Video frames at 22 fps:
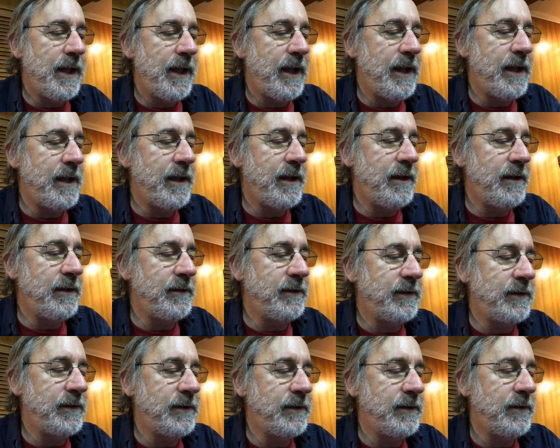And
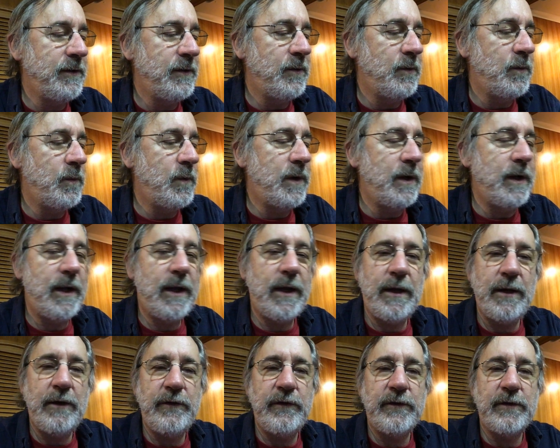when
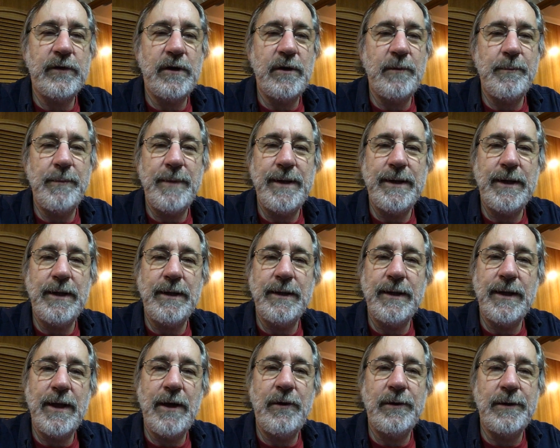I start making
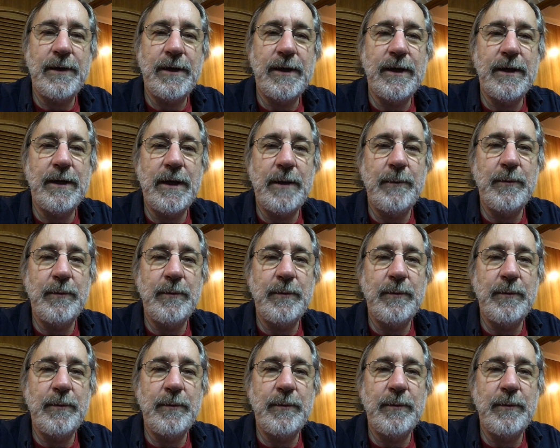the outline,